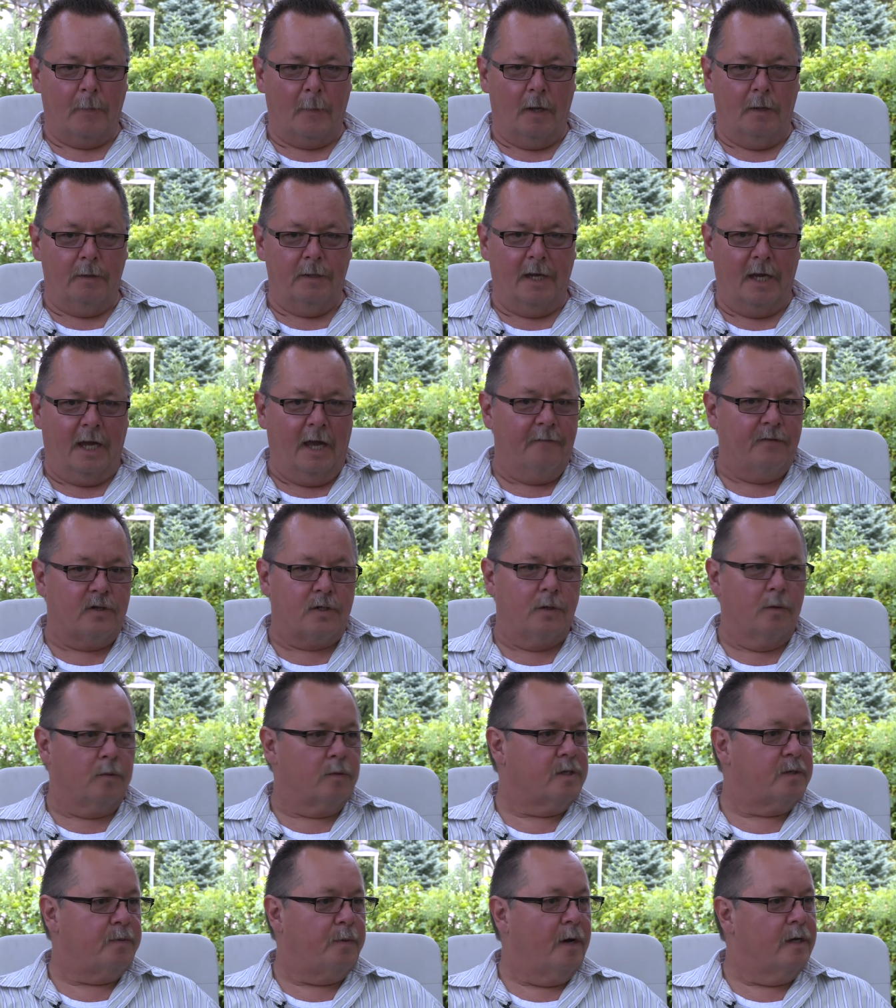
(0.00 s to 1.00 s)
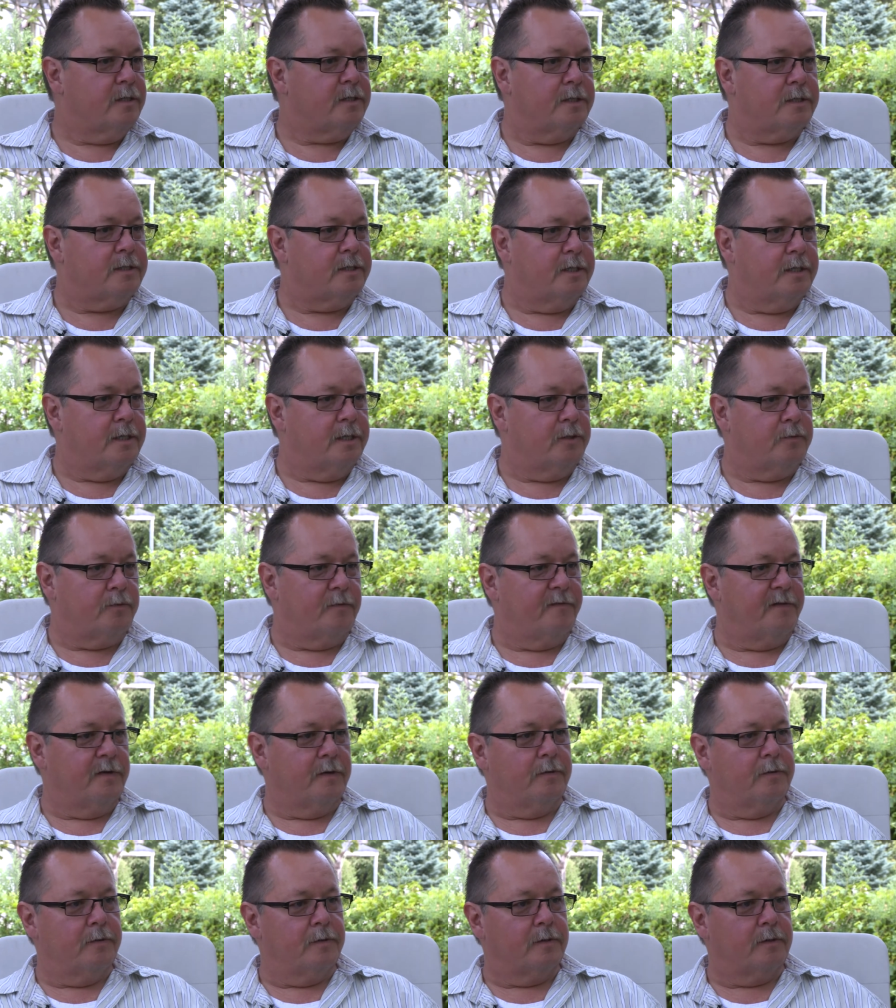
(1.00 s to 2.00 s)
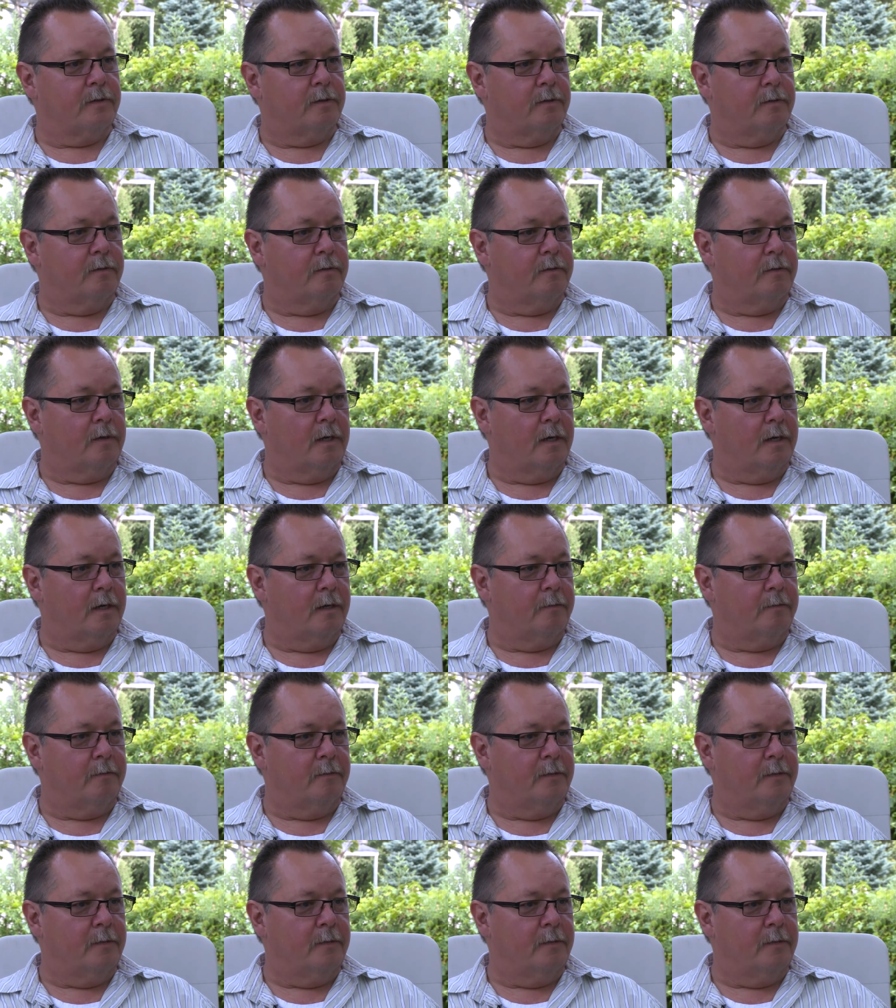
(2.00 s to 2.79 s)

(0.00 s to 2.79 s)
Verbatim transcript: they gave us no responses to these reviews. Um,